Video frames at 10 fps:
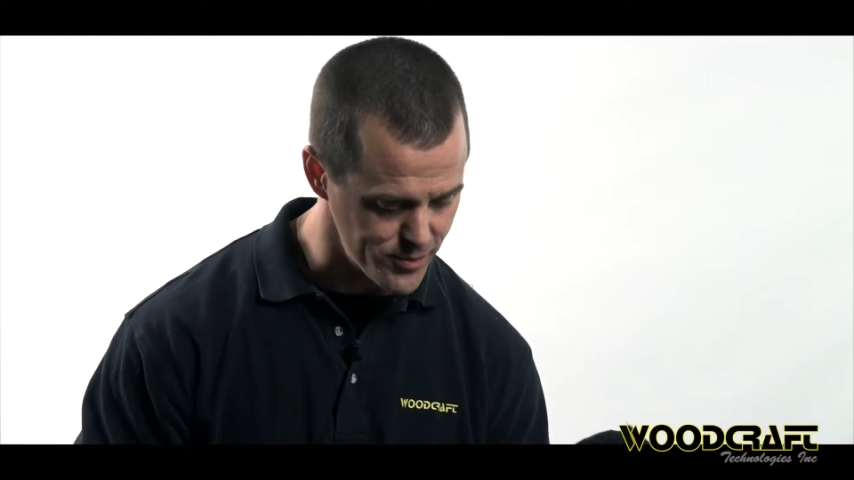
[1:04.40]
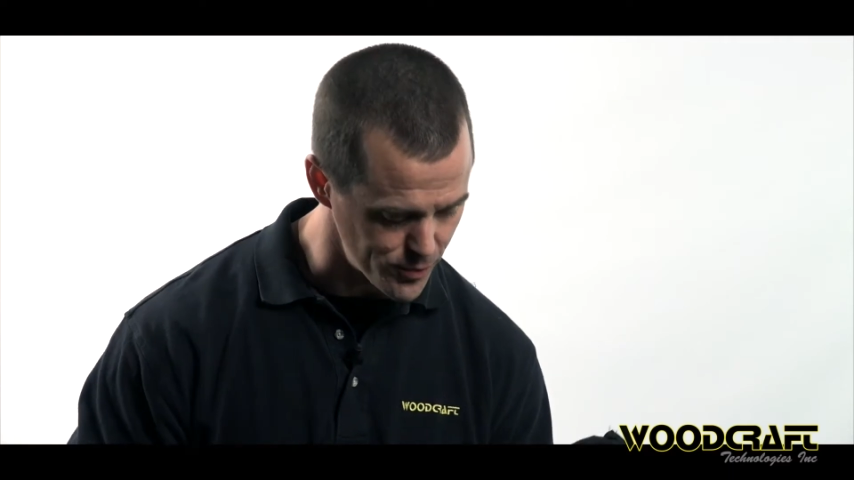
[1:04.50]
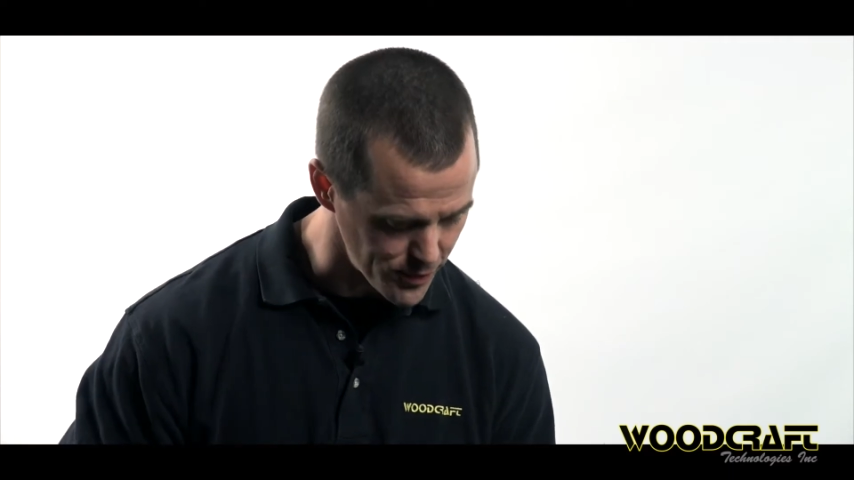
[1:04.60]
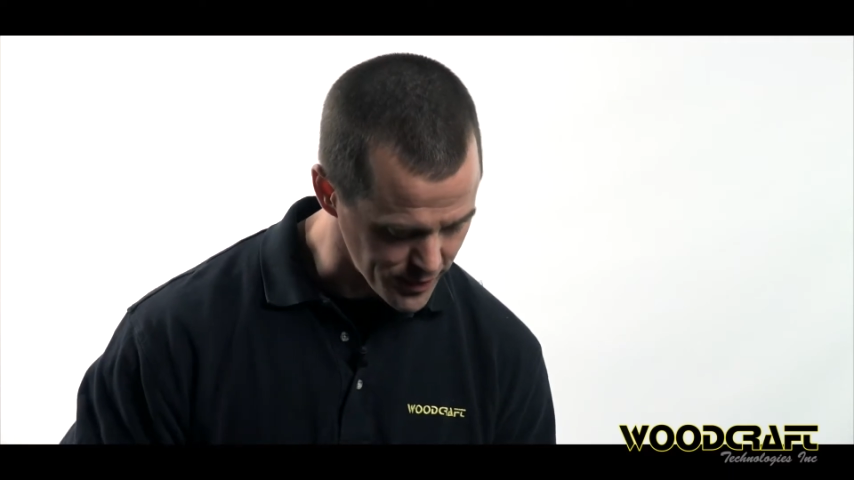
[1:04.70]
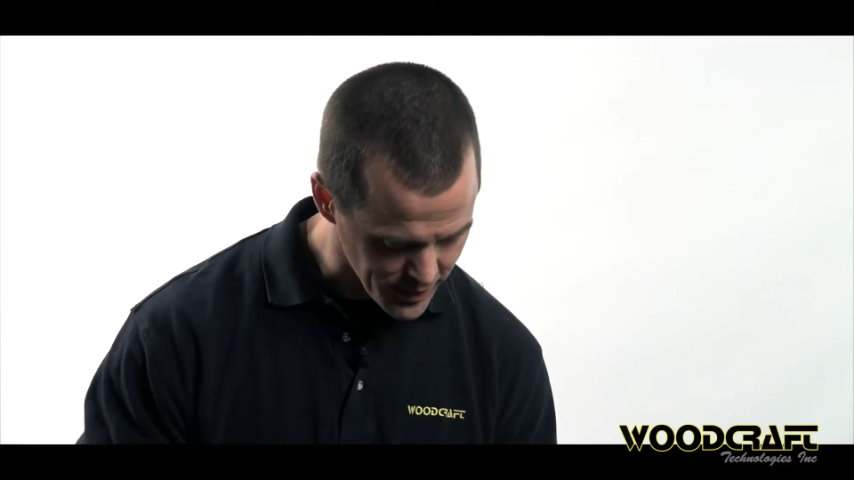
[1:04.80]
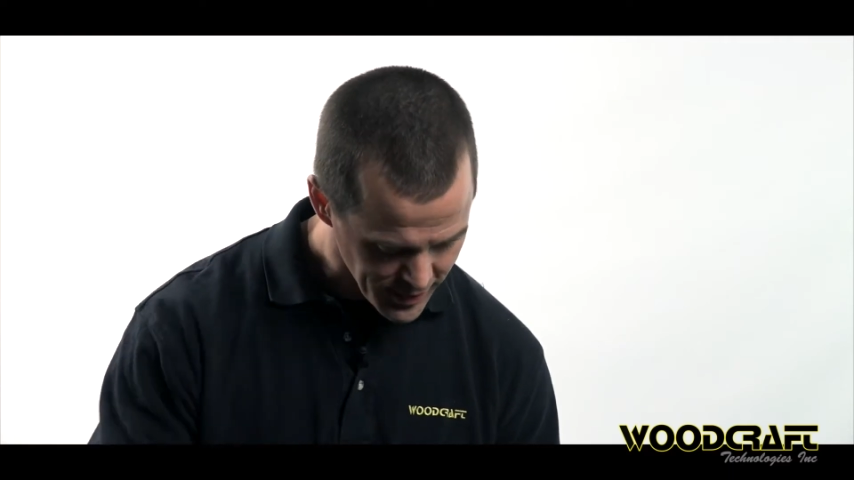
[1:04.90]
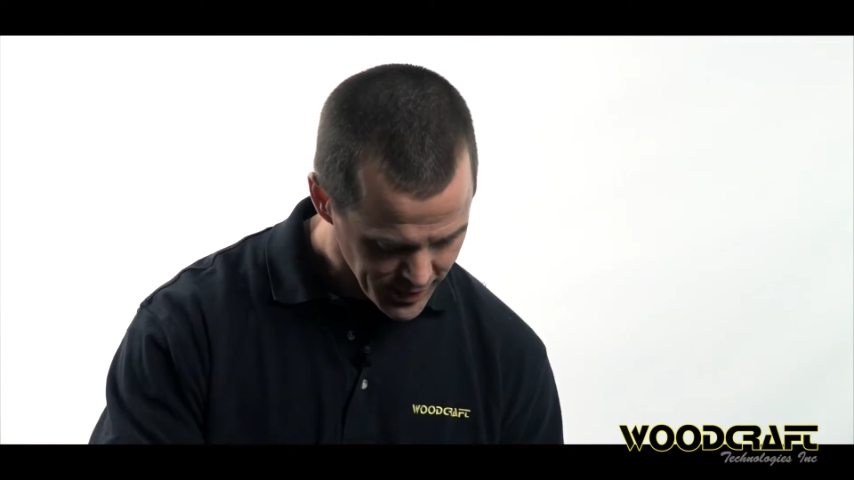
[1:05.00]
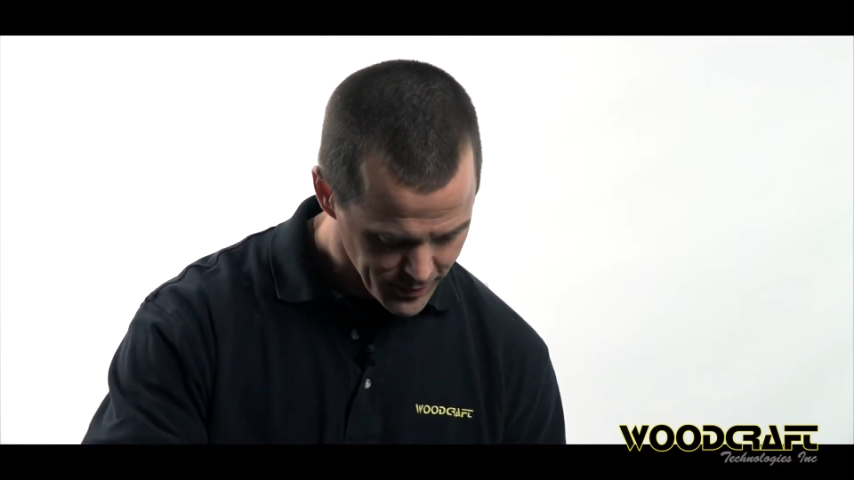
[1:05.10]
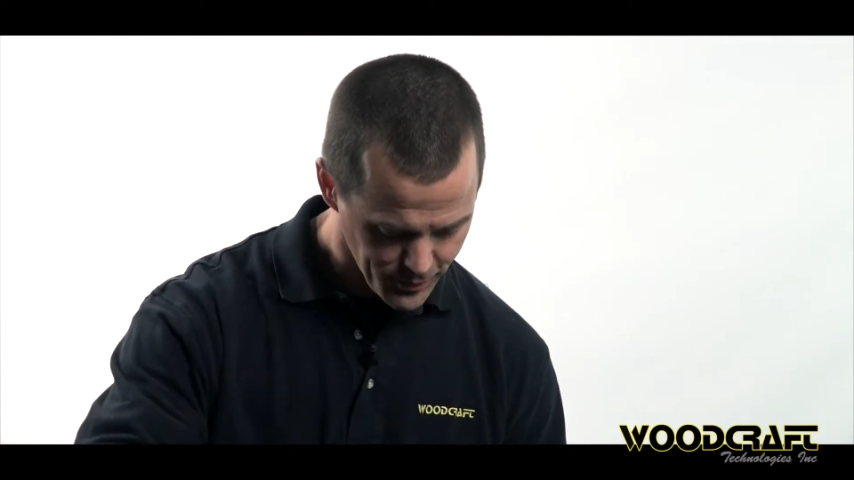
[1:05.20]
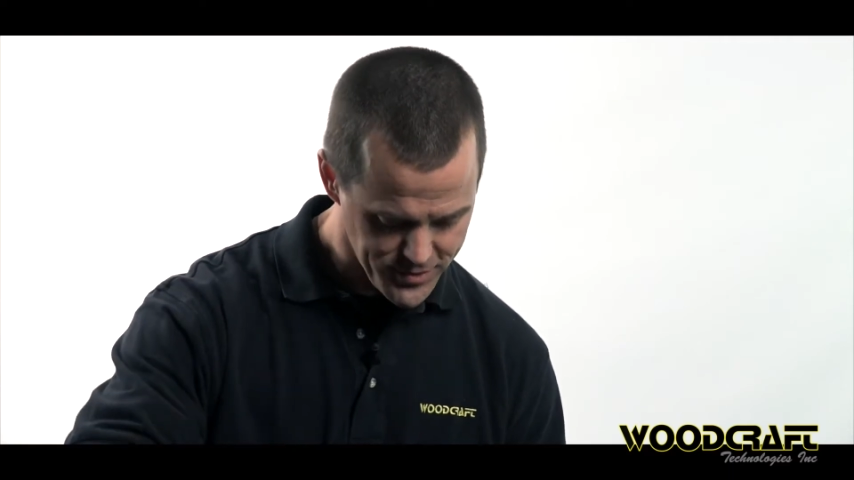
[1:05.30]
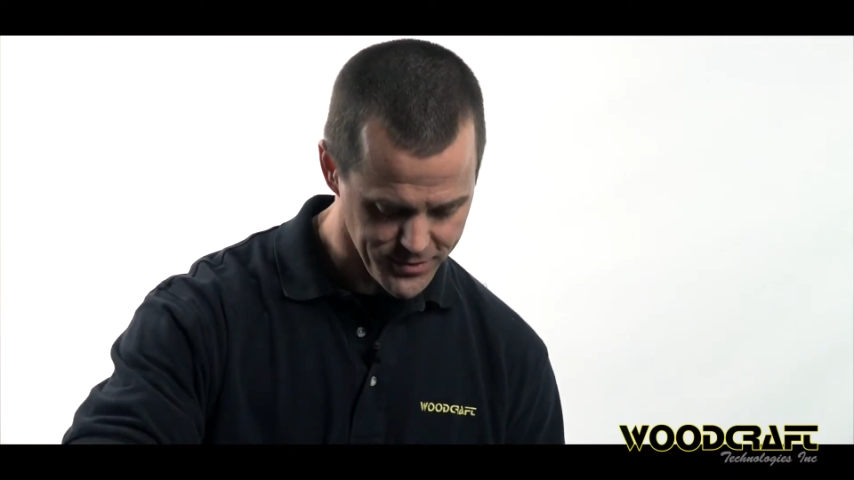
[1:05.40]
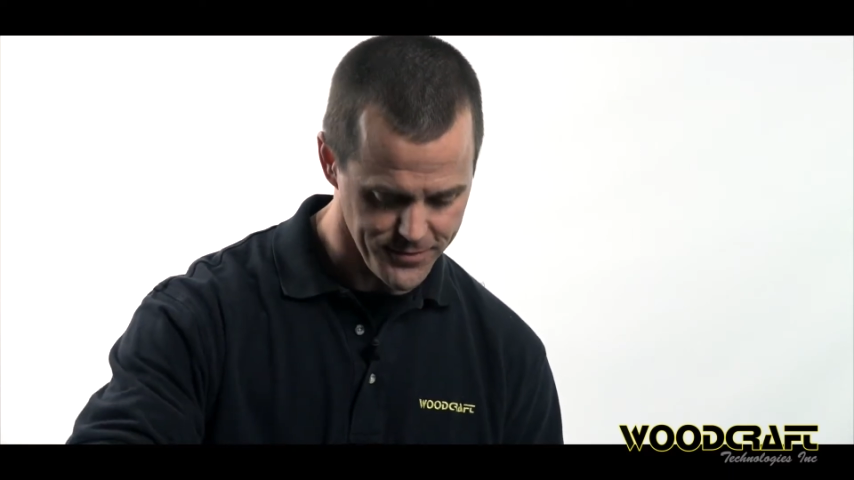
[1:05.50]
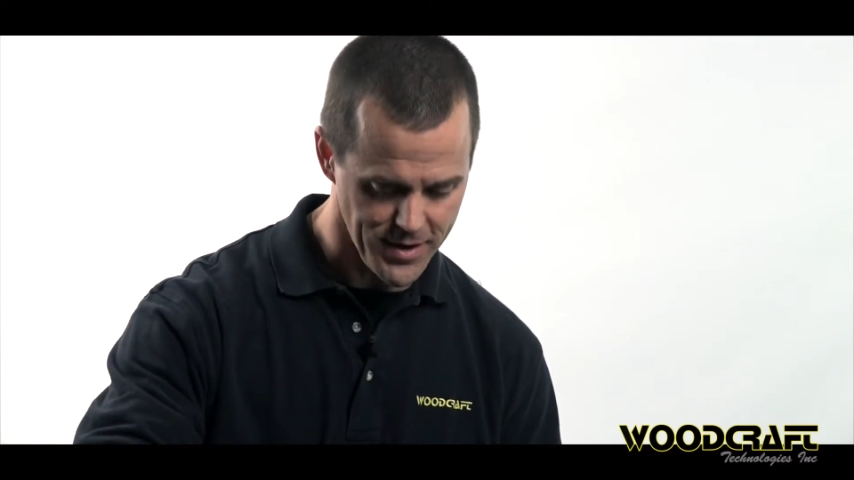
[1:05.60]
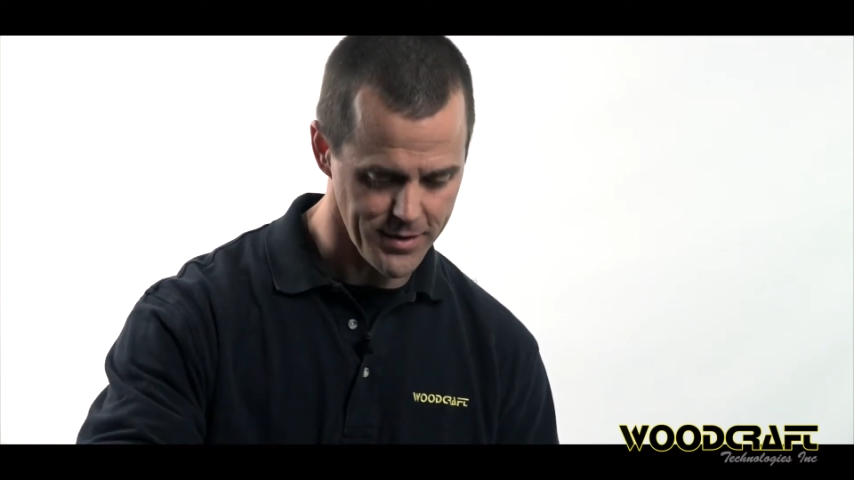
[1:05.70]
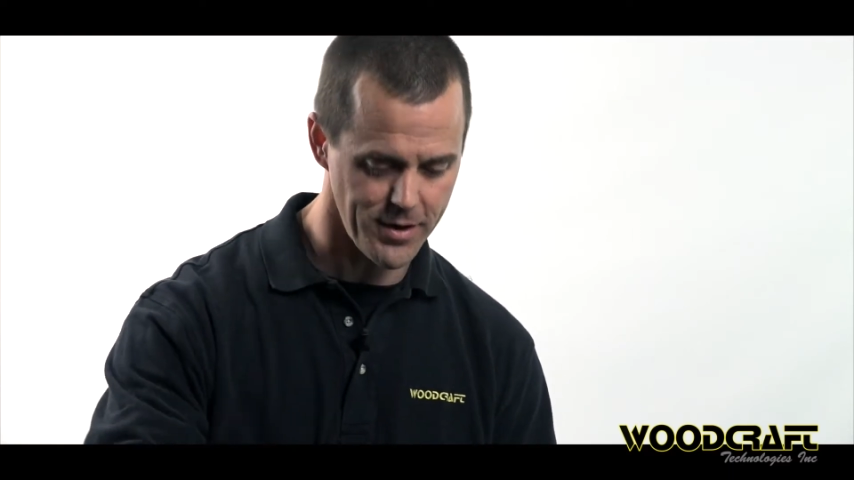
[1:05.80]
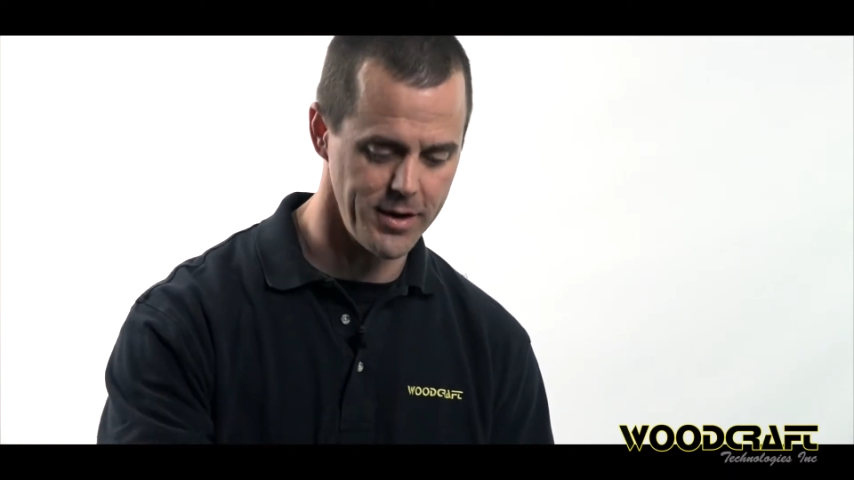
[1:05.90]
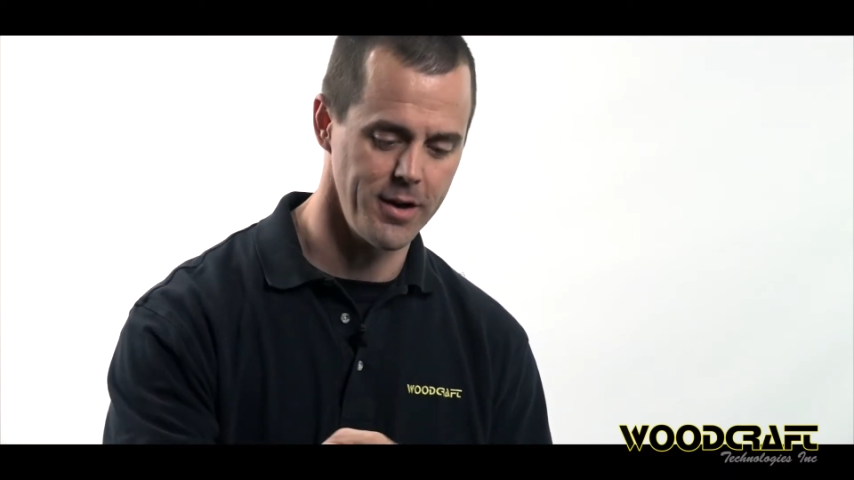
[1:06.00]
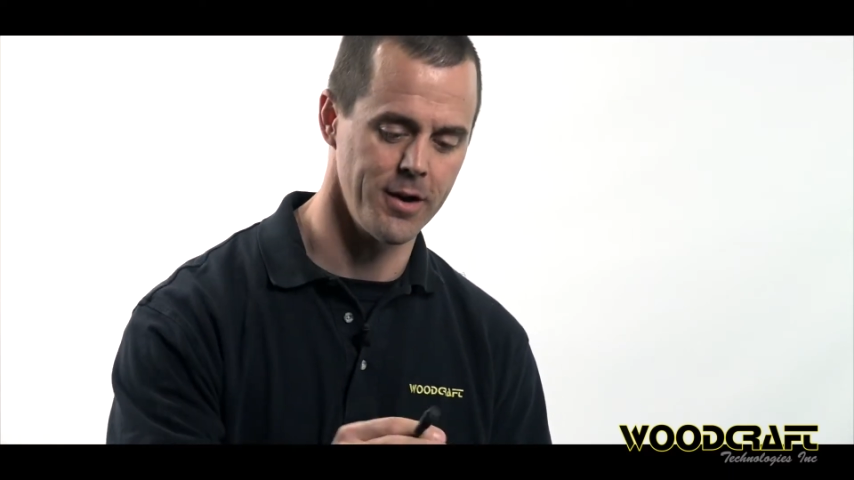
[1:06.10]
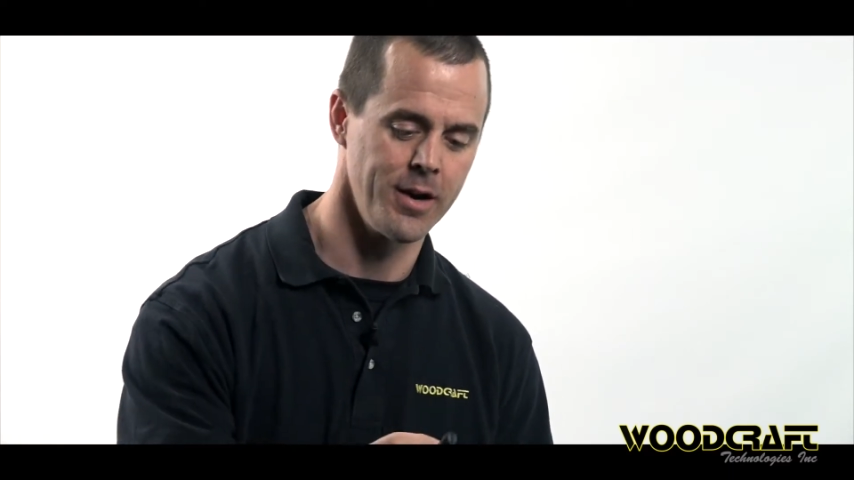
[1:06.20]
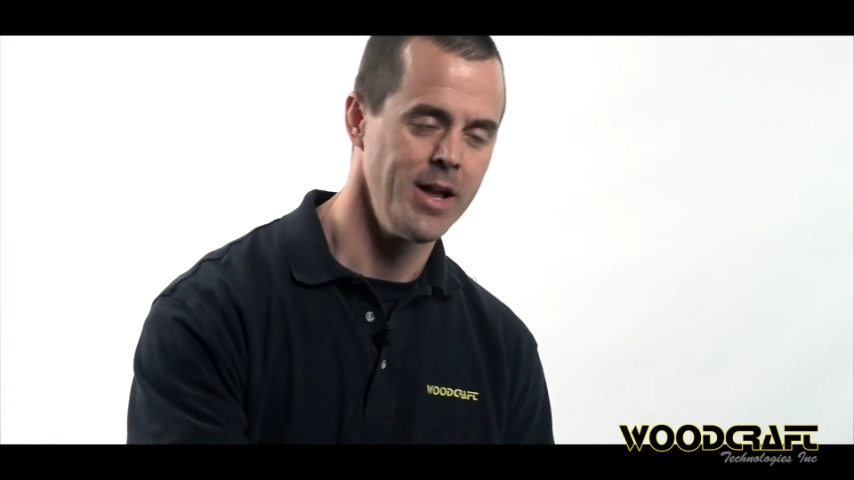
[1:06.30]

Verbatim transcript: cord, which you'll find right here.